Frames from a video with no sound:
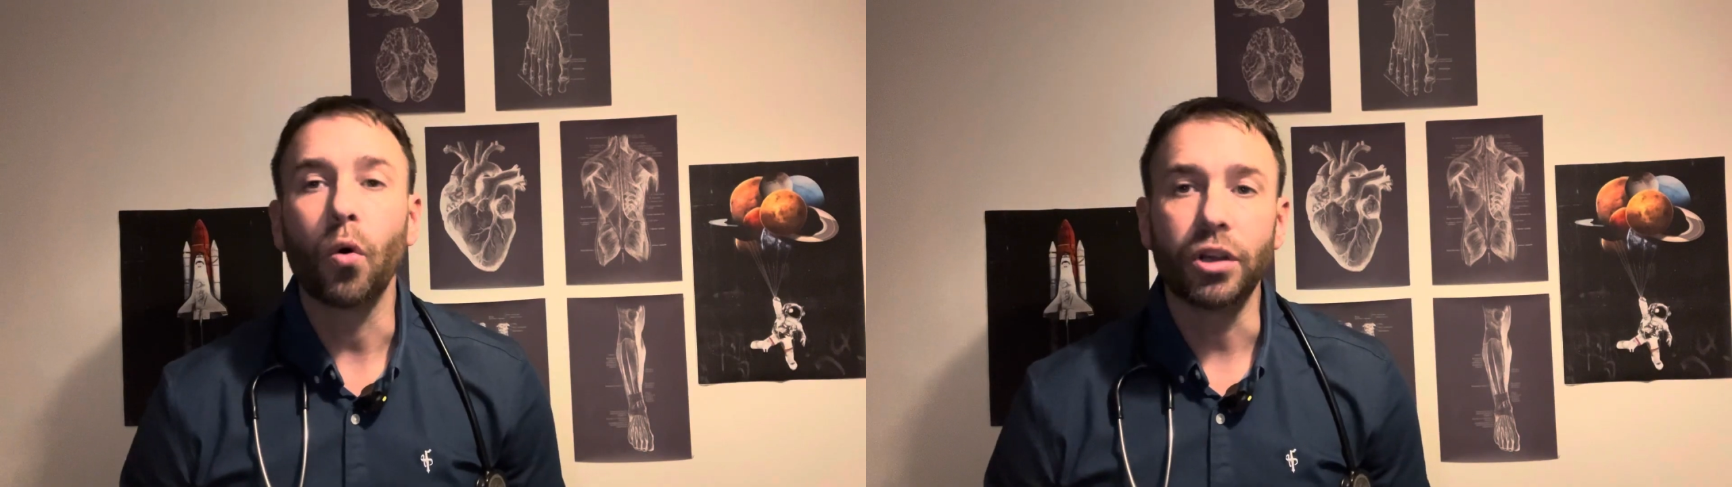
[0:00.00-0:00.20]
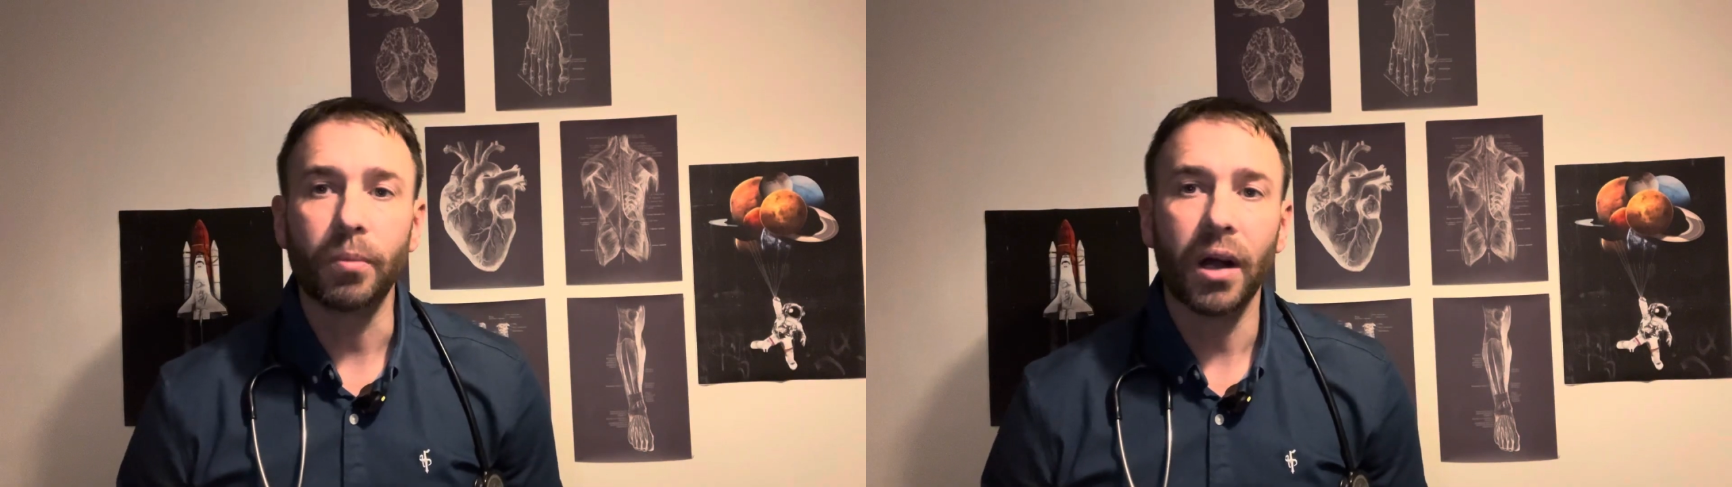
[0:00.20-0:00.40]

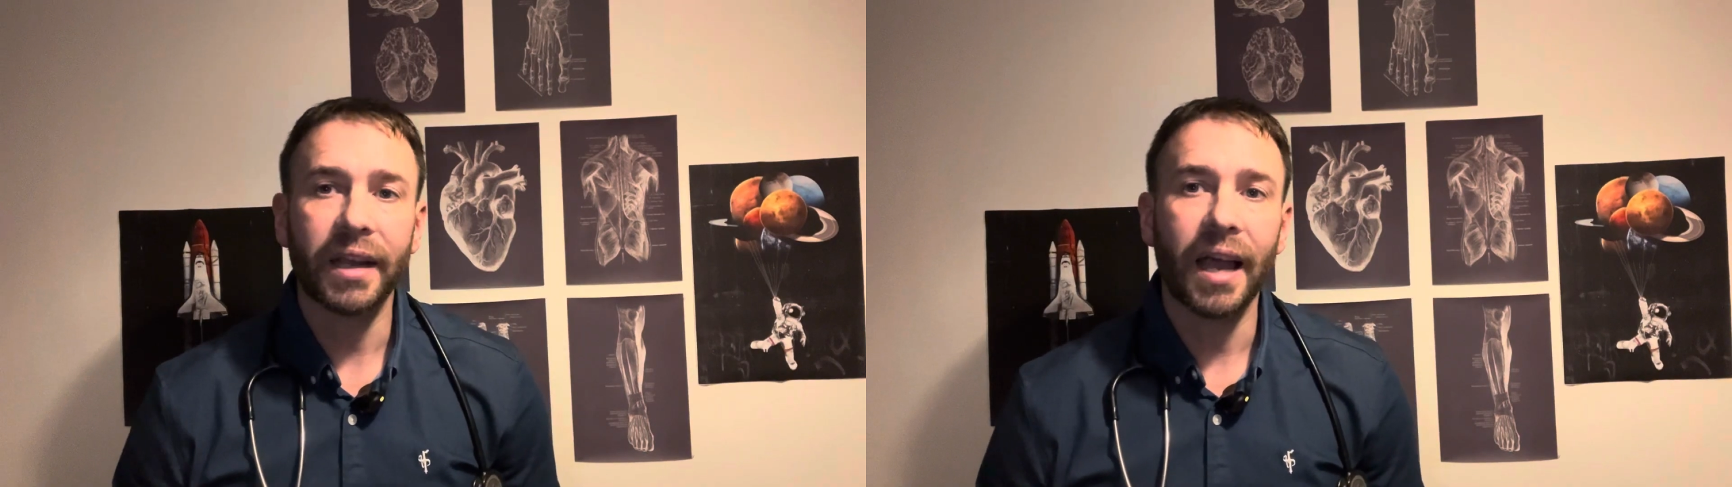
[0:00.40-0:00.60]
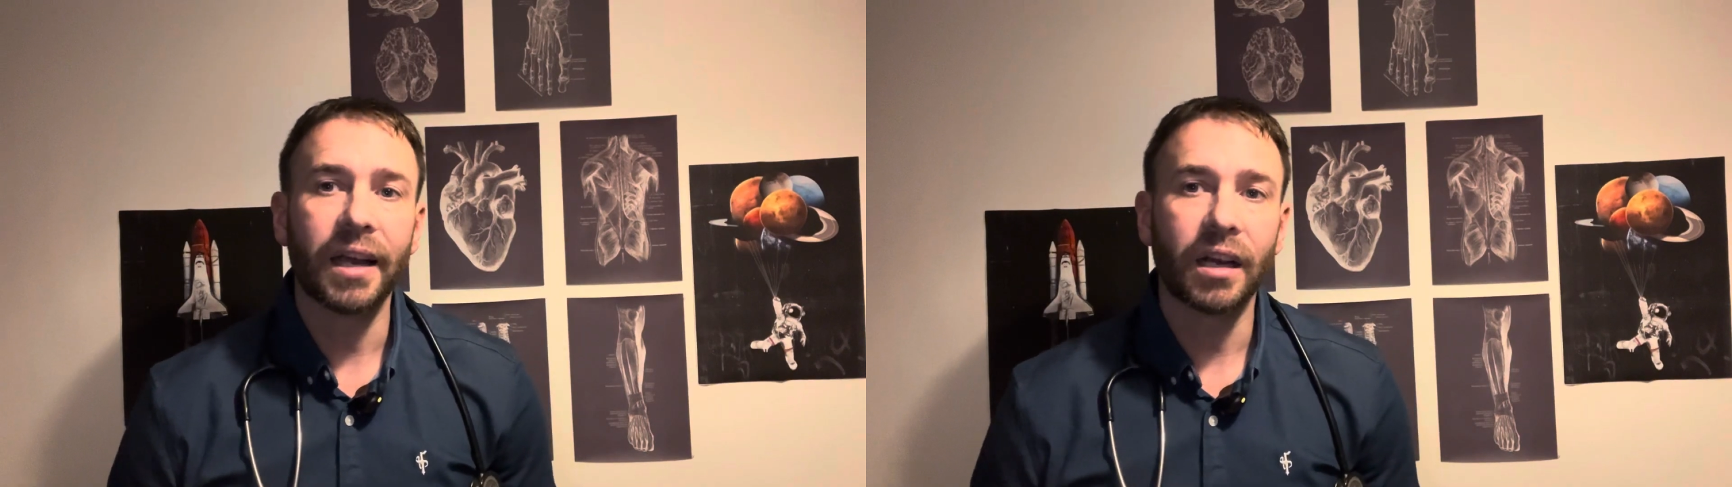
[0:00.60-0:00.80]
you might
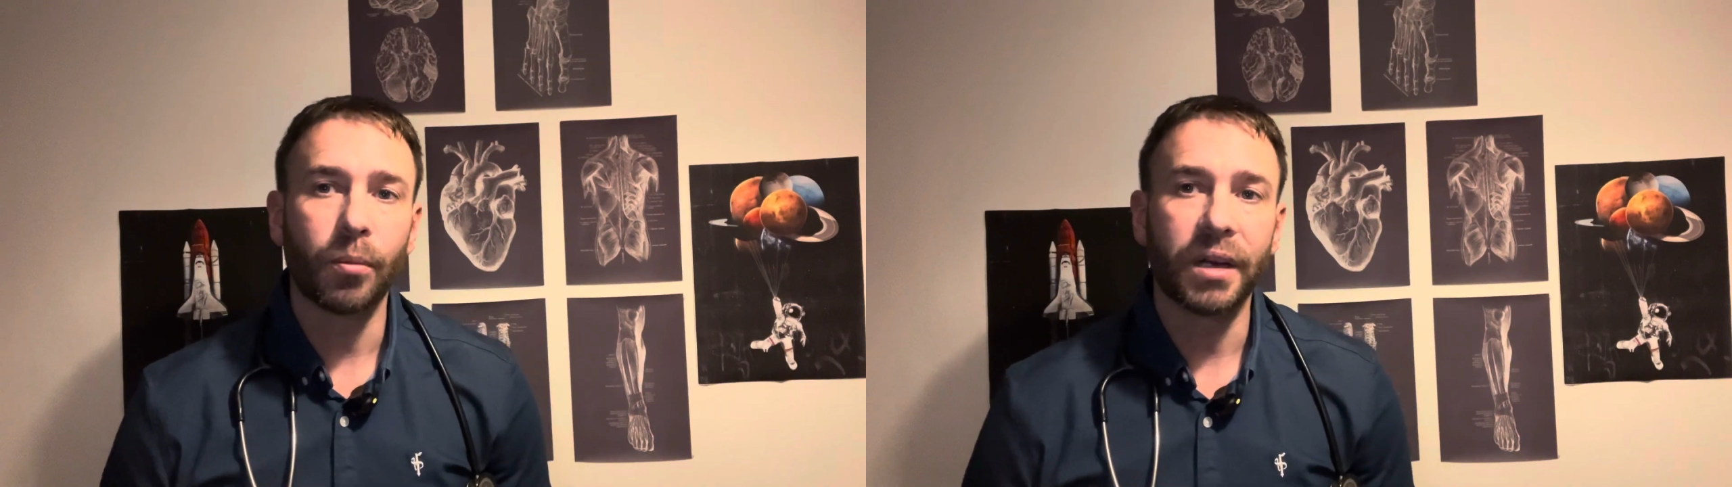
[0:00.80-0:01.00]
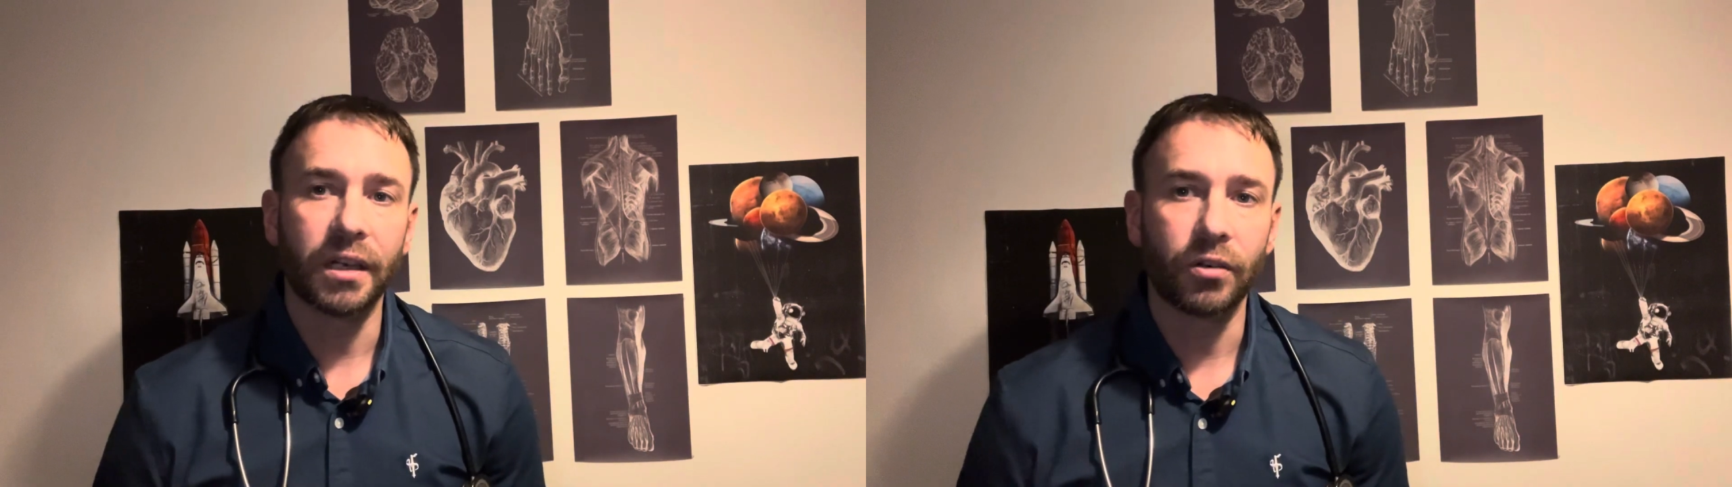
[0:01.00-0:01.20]
get a
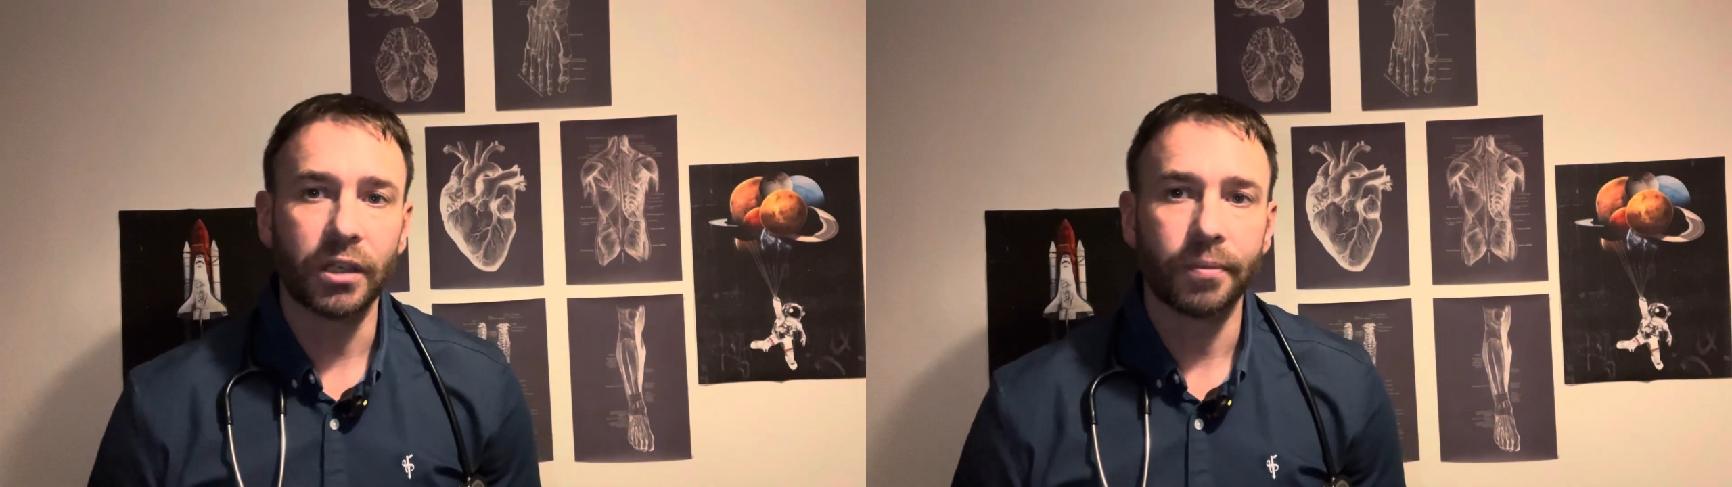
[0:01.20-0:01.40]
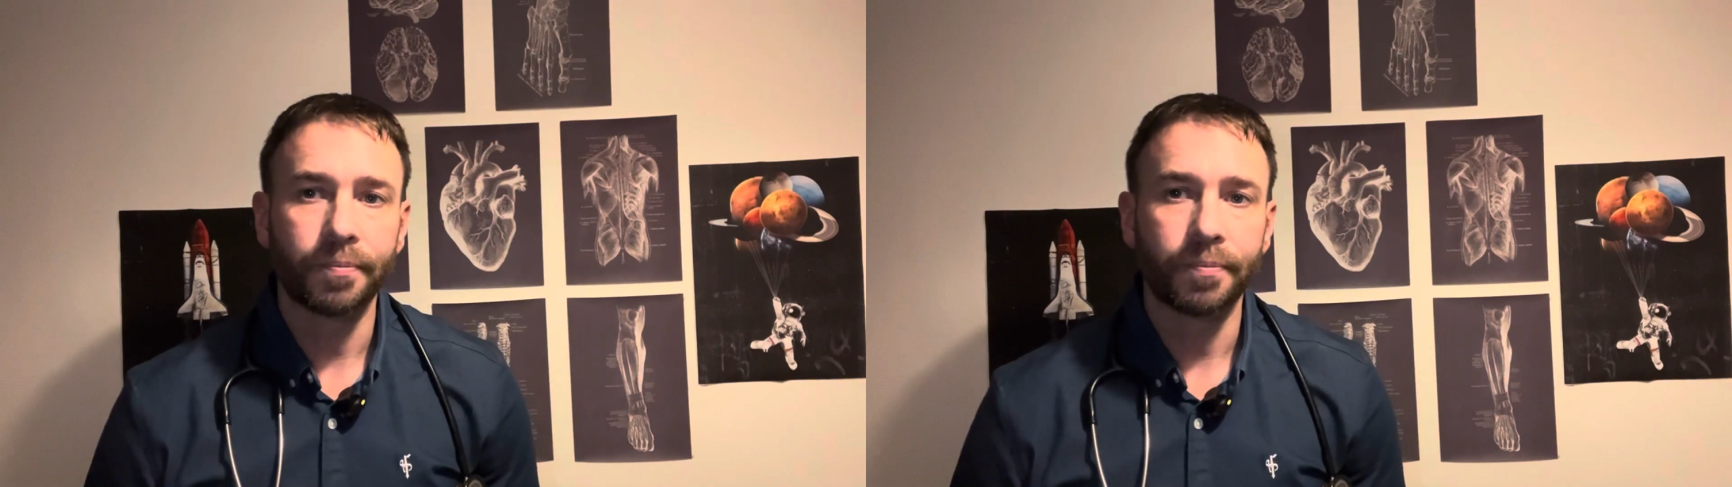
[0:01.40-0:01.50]
clopidogrel.